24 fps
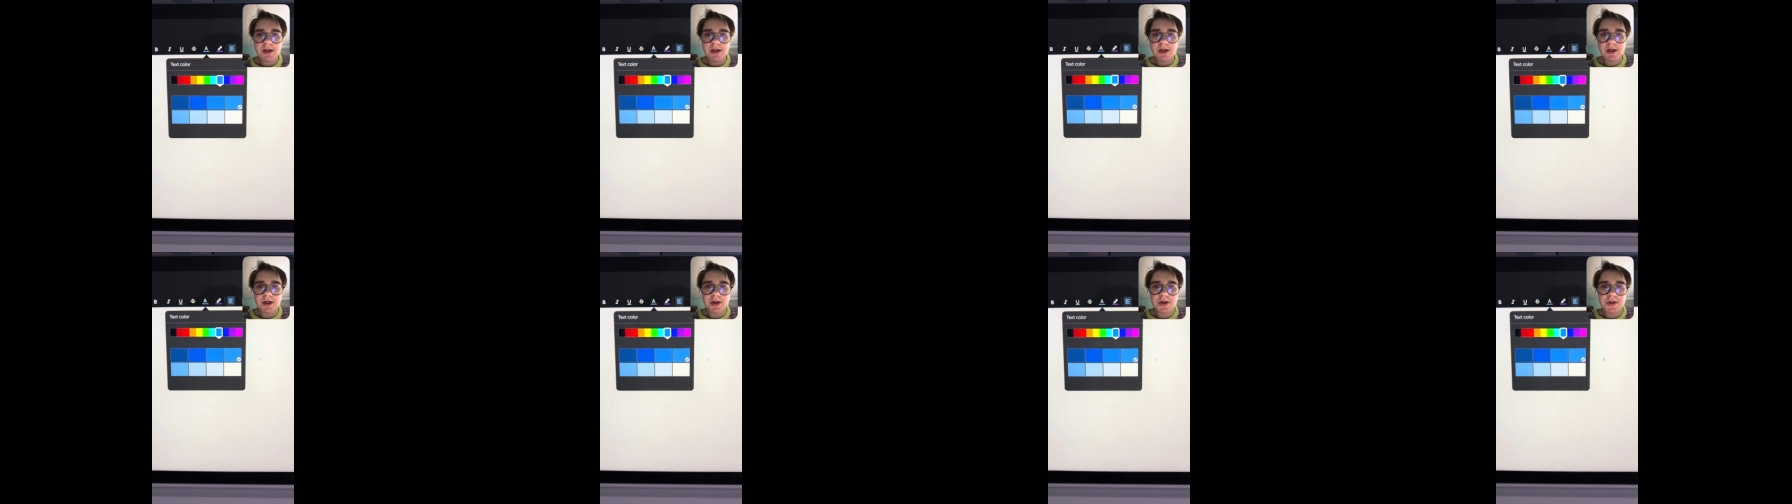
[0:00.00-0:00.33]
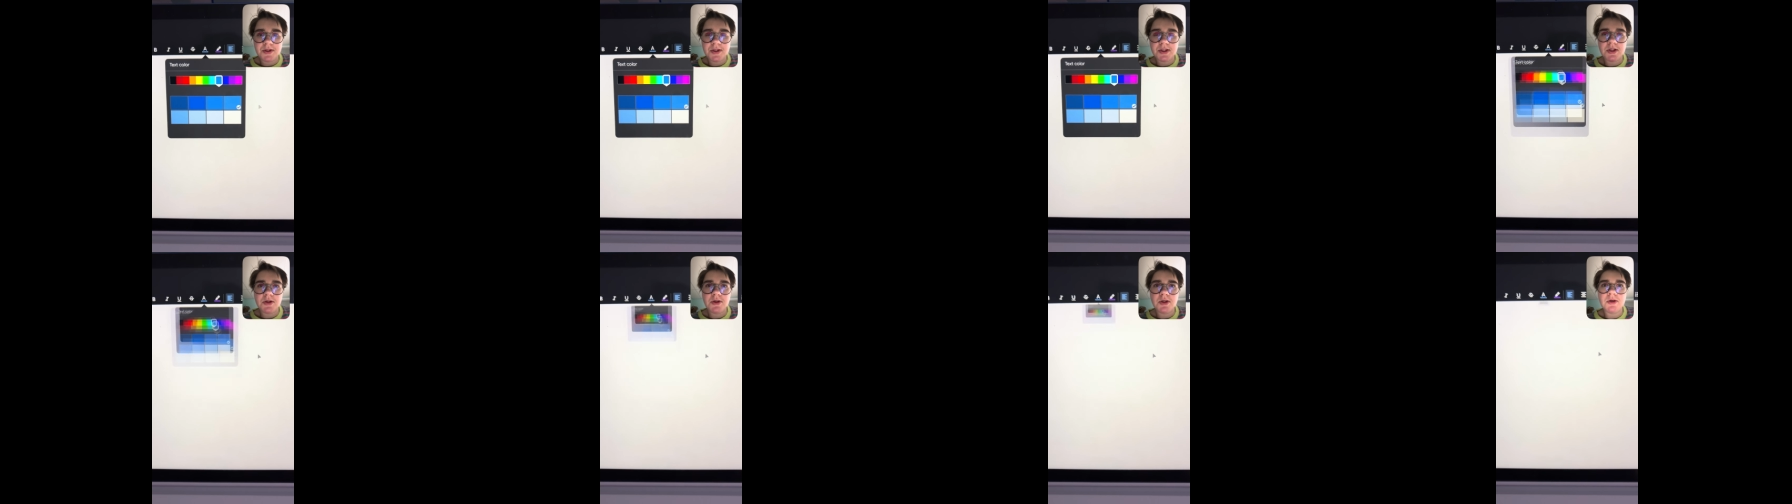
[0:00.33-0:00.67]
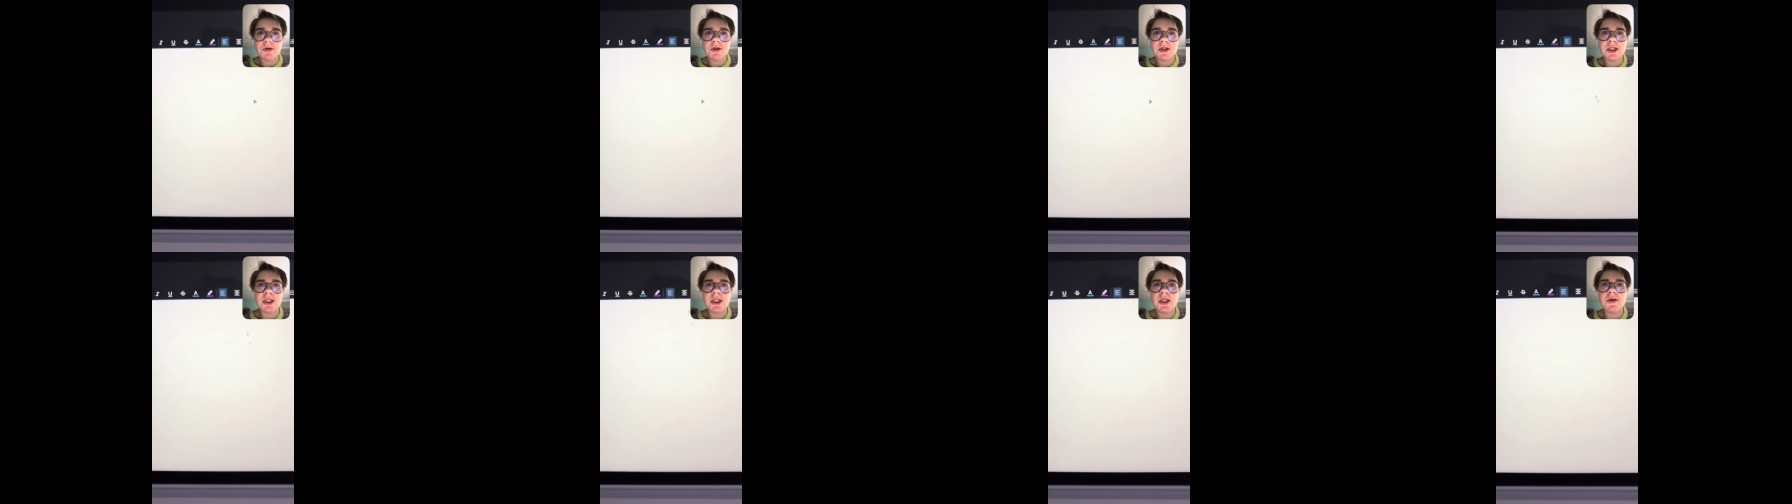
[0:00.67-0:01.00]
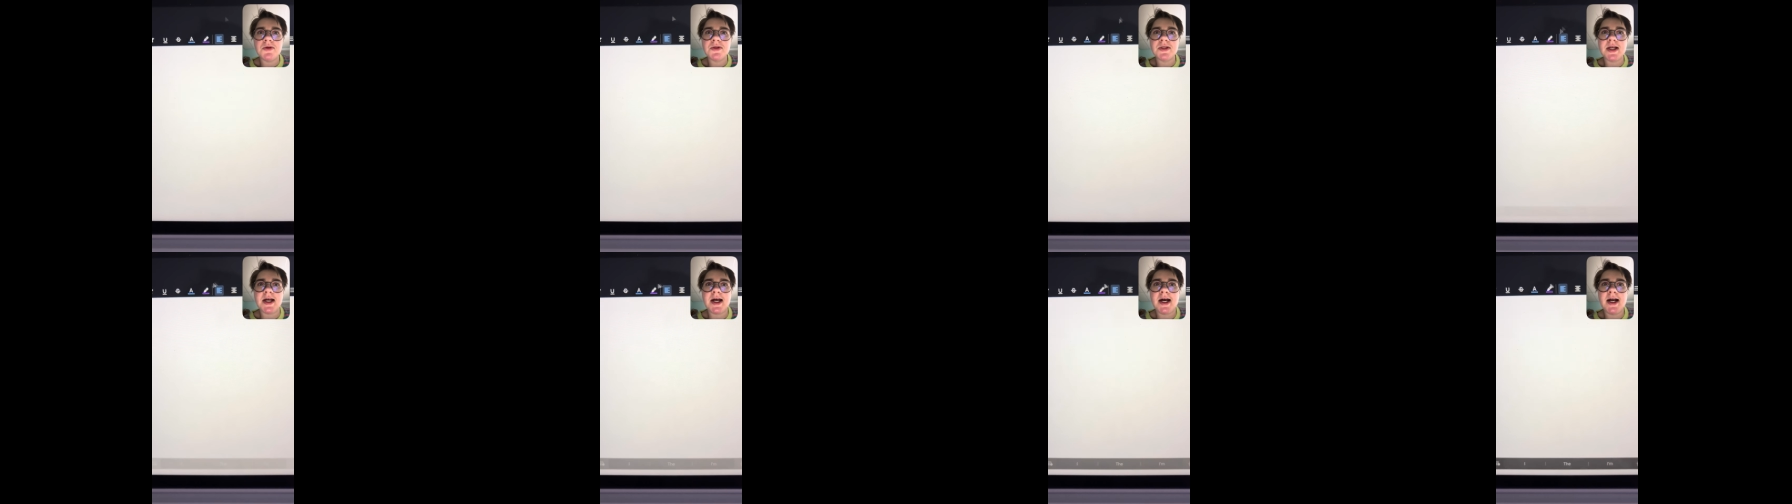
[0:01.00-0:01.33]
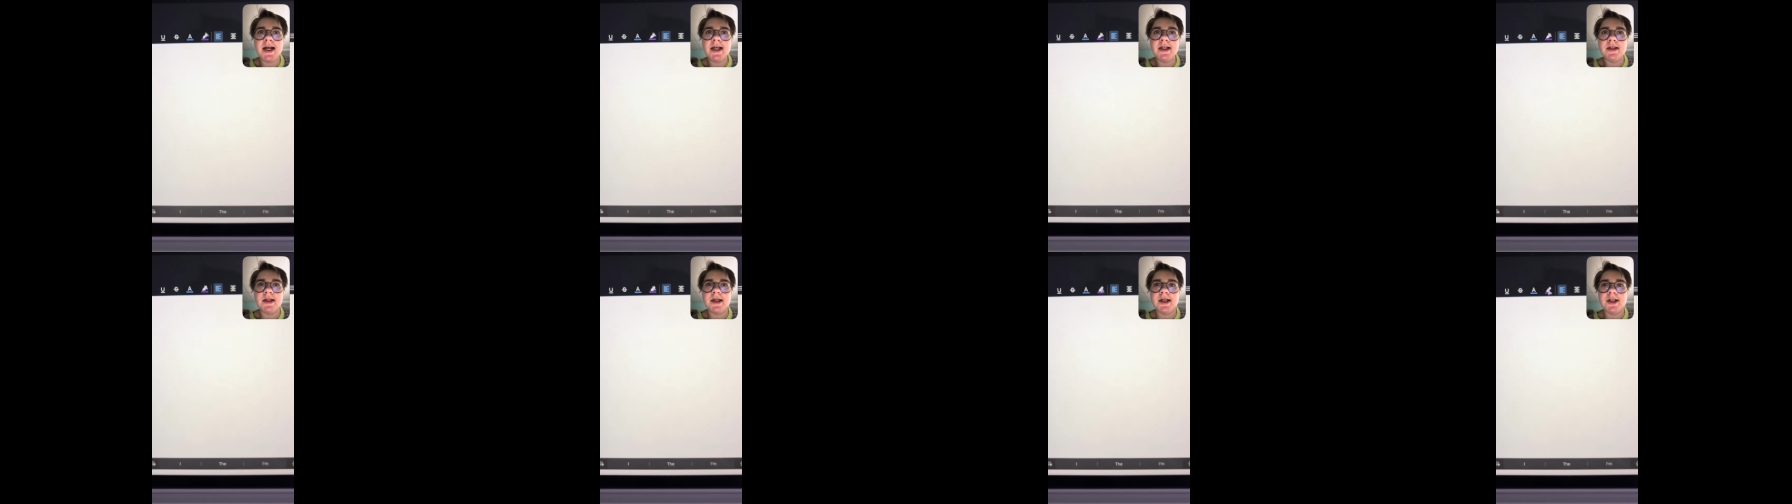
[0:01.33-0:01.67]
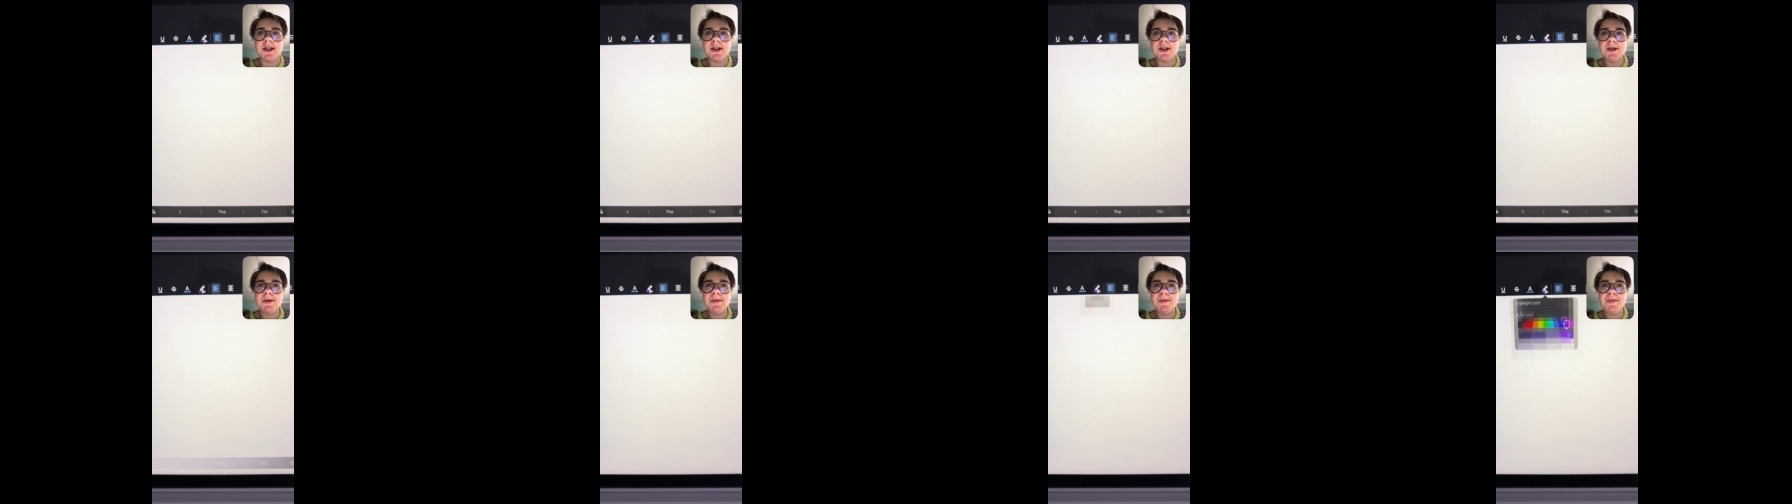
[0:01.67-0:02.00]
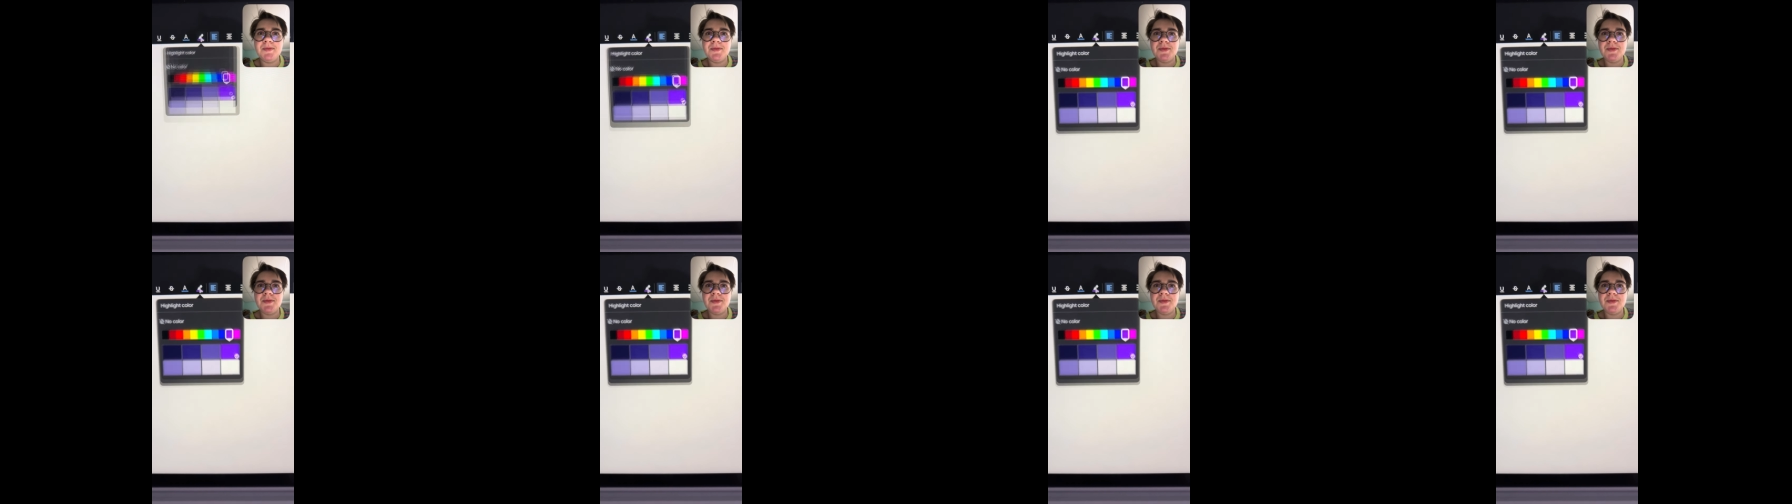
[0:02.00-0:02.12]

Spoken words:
Also, you can use the highlighter,